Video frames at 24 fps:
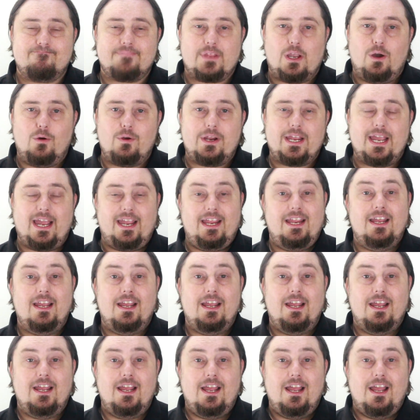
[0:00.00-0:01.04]
Okay,
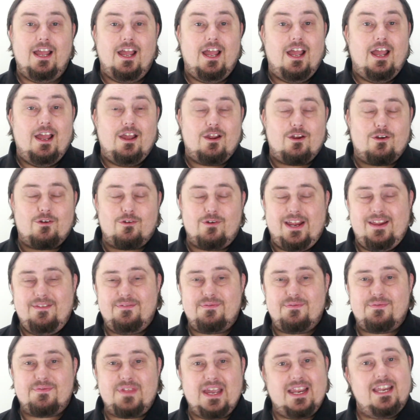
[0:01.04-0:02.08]
great.
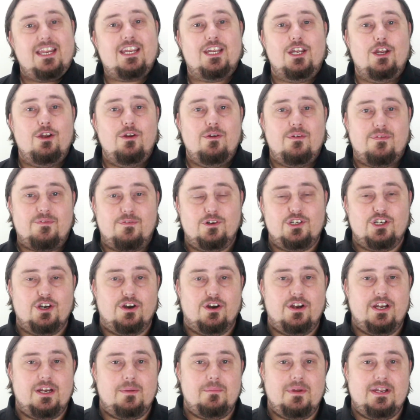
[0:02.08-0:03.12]
Thank you for
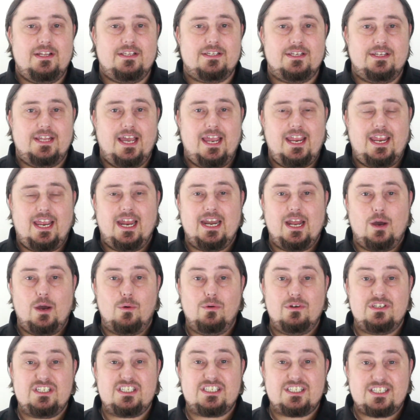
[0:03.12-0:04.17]
joining me today, and I will
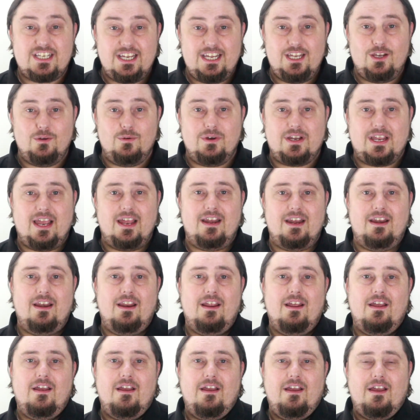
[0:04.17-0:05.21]
see you again
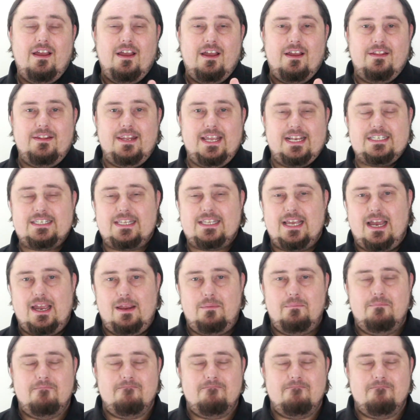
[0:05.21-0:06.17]
next time.